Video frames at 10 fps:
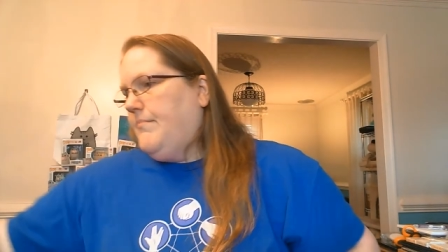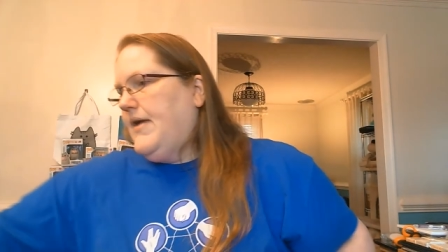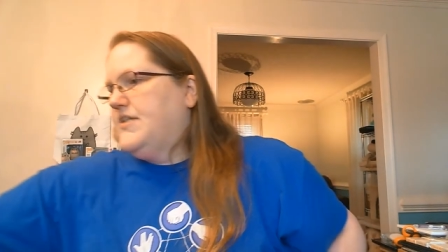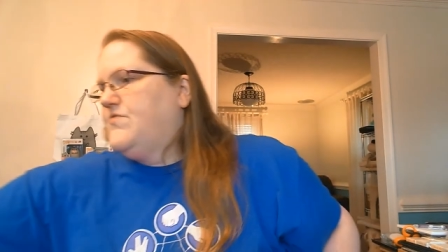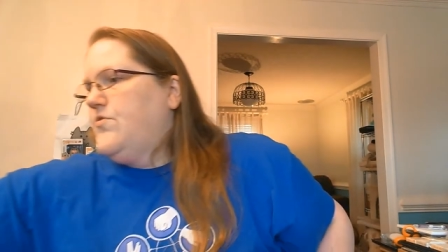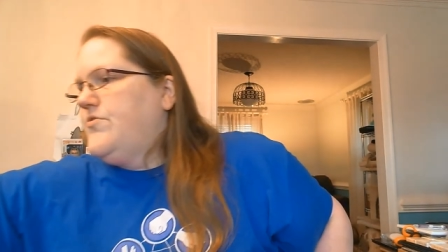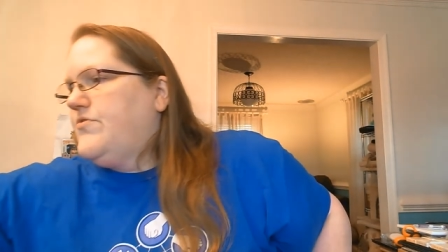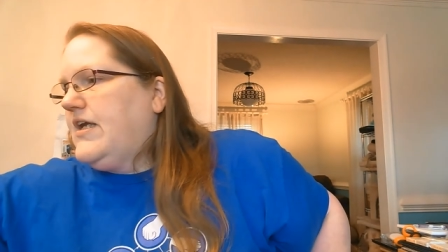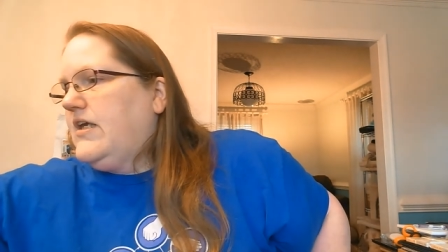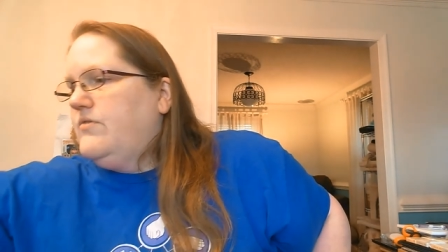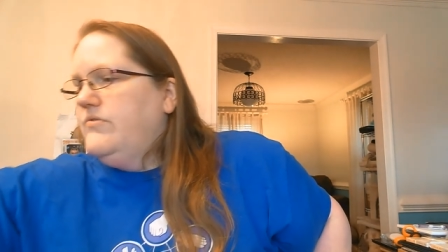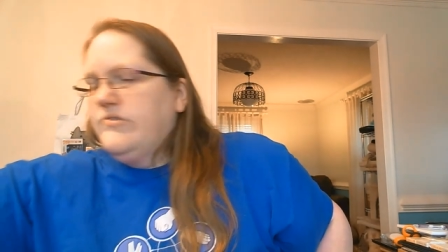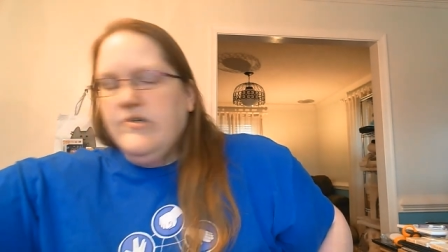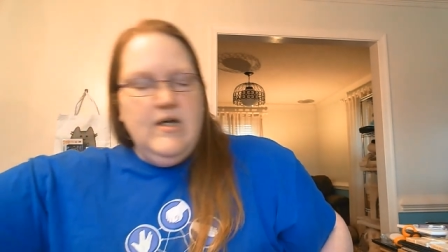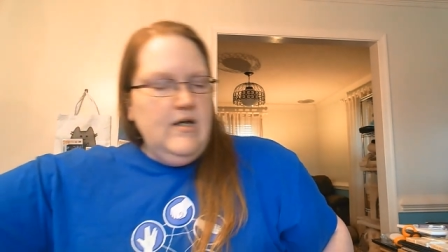as further thank
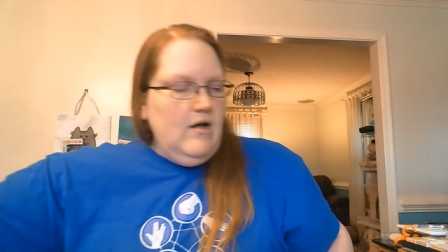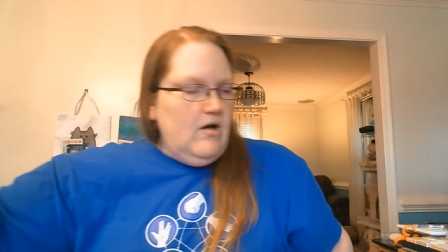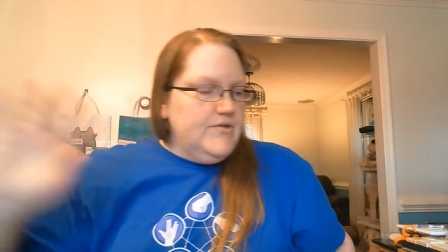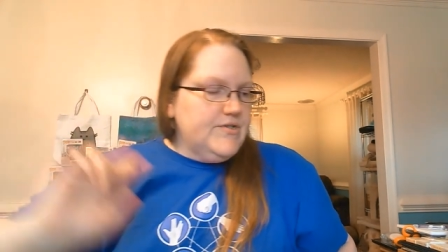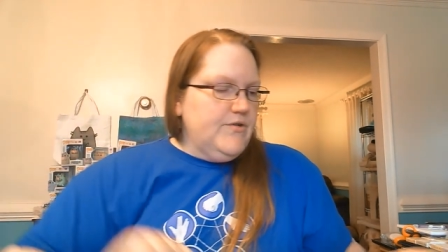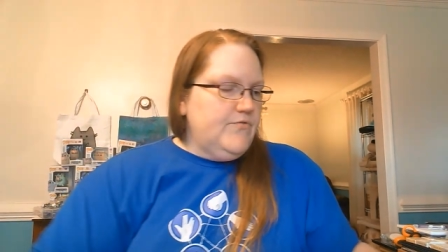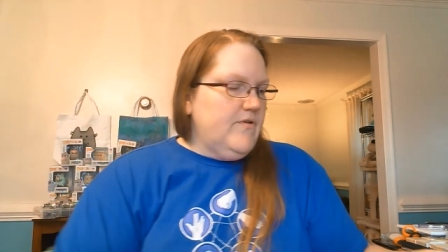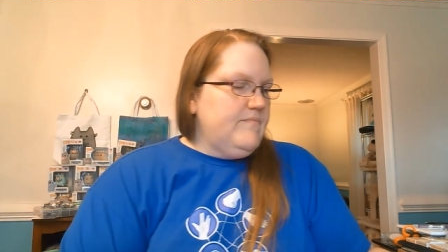yous, also from